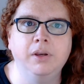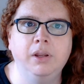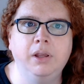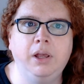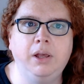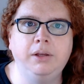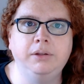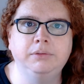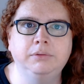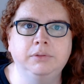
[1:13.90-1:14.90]
uh,
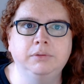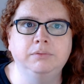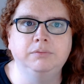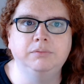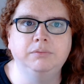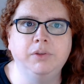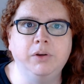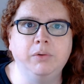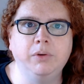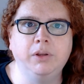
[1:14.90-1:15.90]
you
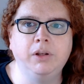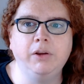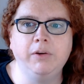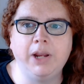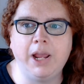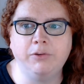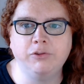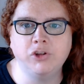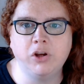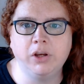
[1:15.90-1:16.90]
know clearing out
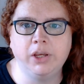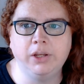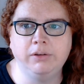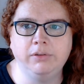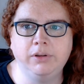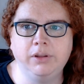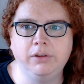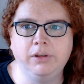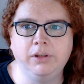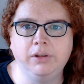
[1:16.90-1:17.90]
junk in
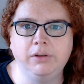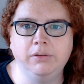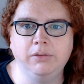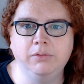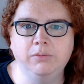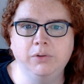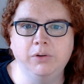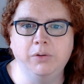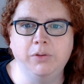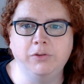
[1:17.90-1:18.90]
the in the you
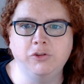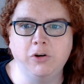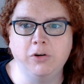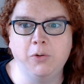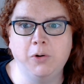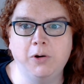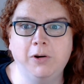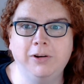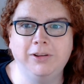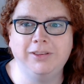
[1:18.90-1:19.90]
know the junk
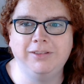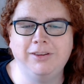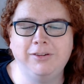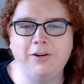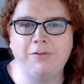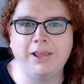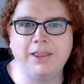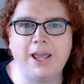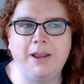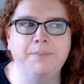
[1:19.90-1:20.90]
corner and stuff like
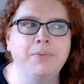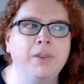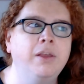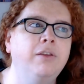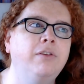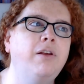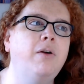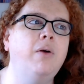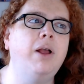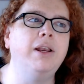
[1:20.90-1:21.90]
that.
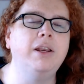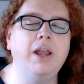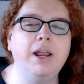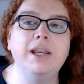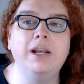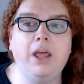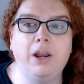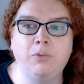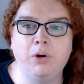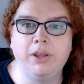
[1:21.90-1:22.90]
So I, I did a lot
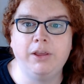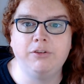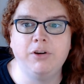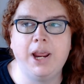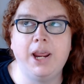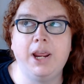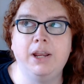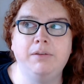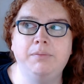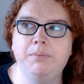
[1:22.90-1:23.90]
of work yesterday,
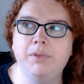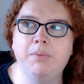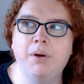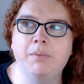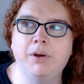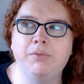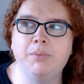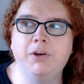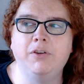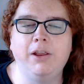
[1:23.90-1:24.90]
and the apartment is
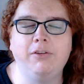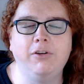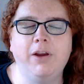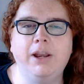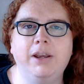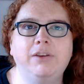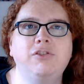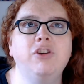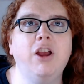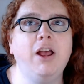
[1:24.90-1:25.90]
much nicer. And
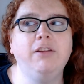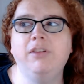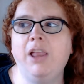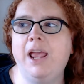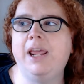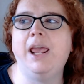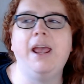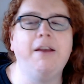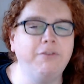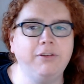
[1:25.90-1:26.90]
just like
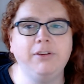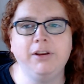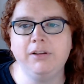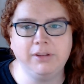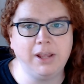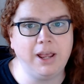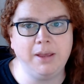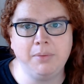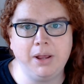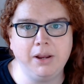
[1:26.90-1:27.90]
every single
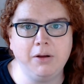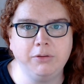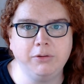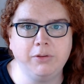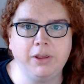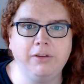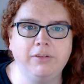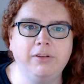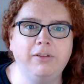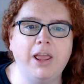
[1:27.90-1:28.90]
time I go through this,
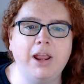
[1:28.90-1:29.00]
it's like,